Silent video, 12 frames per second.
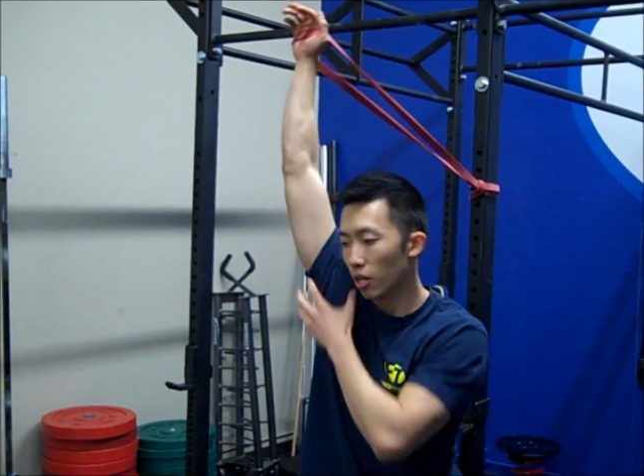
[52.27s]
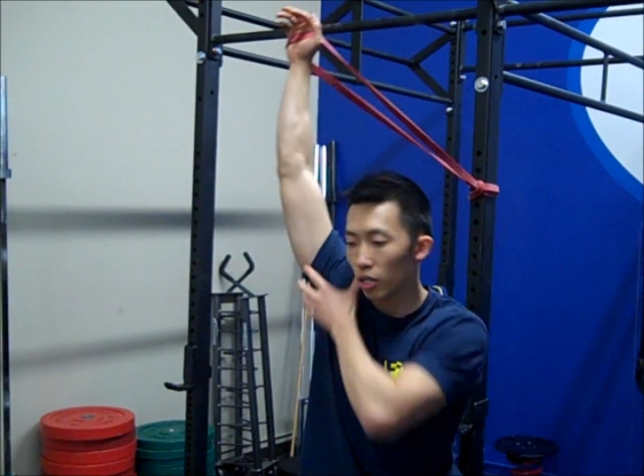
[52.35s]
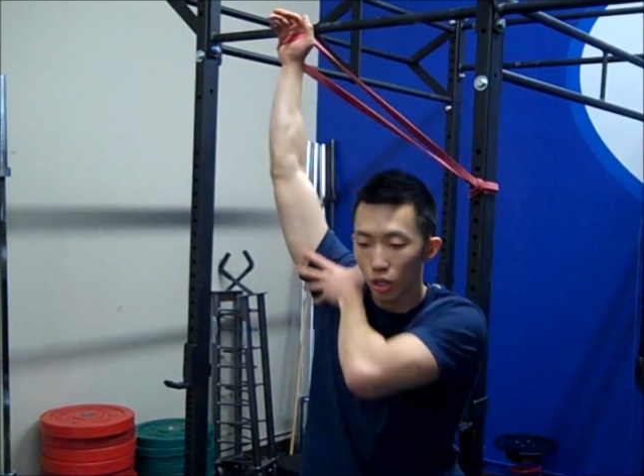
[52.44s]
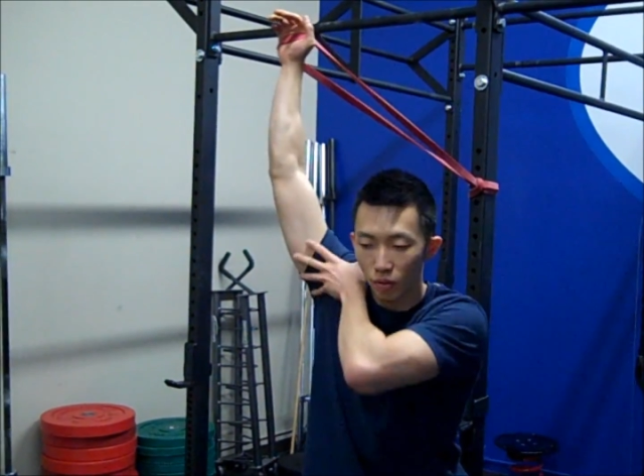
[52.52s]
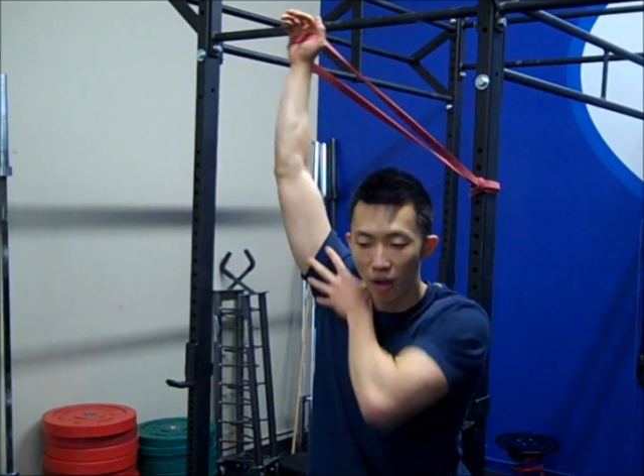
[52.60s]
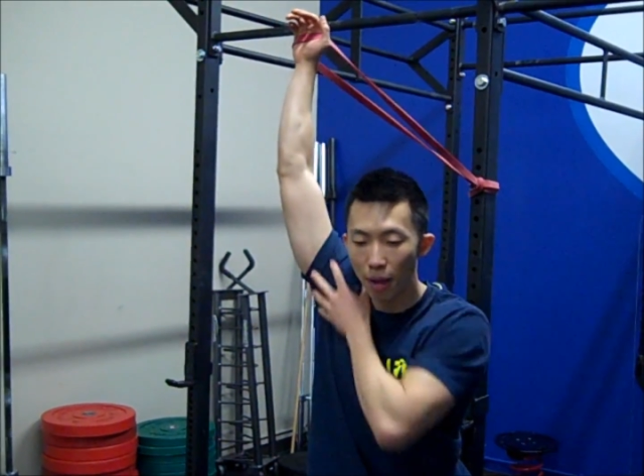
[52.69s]

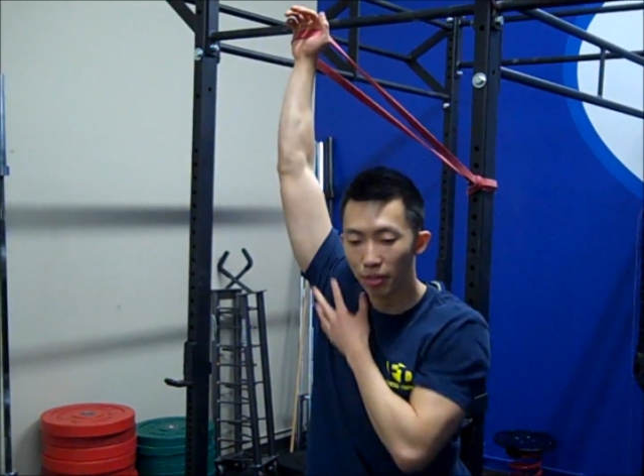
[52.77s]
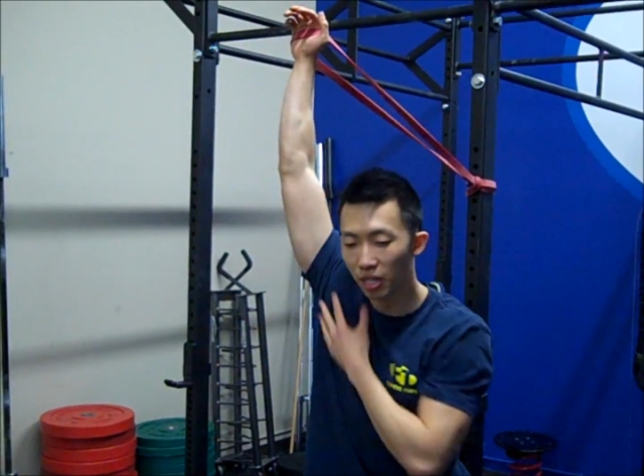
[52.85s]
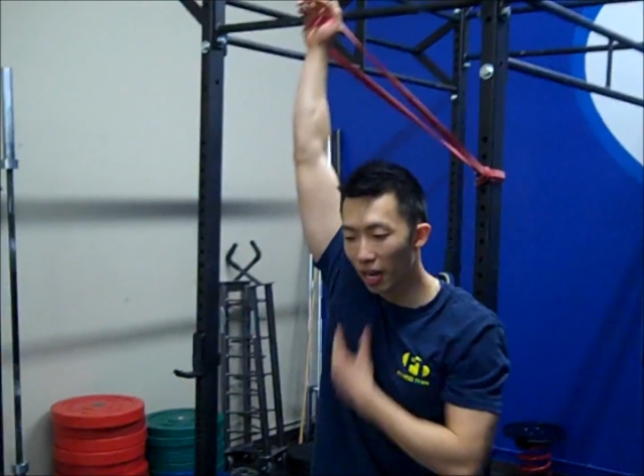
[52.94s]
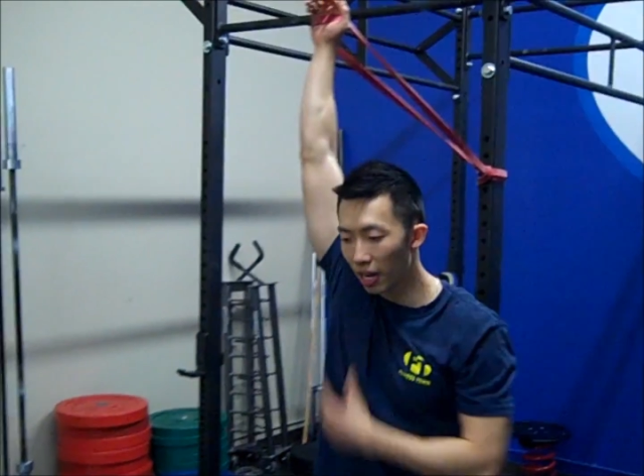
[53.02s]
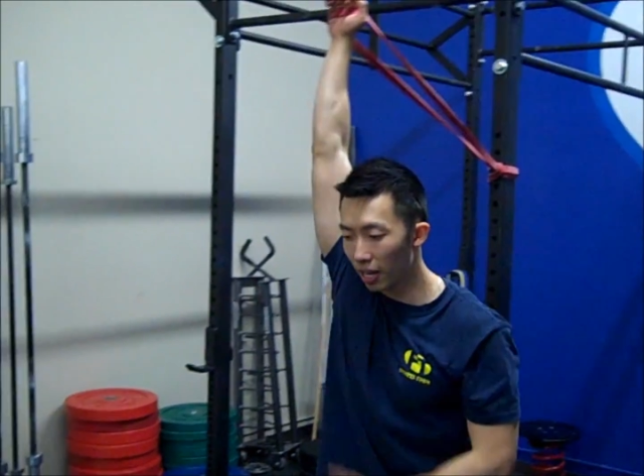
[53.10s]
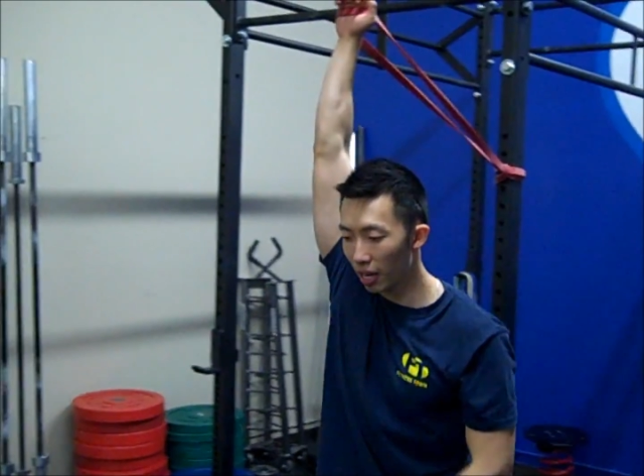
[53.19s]
So if I'm
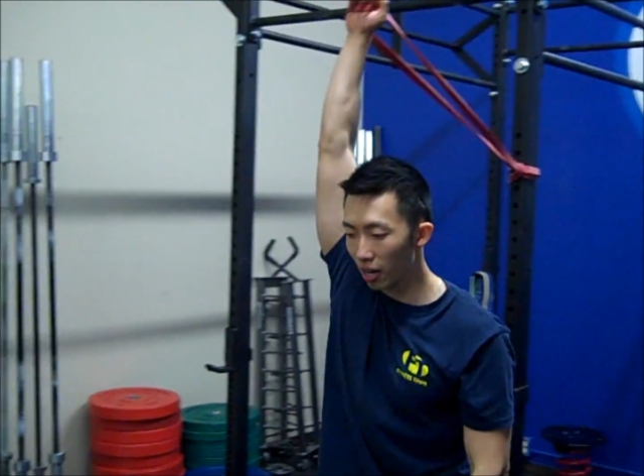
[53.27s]
tight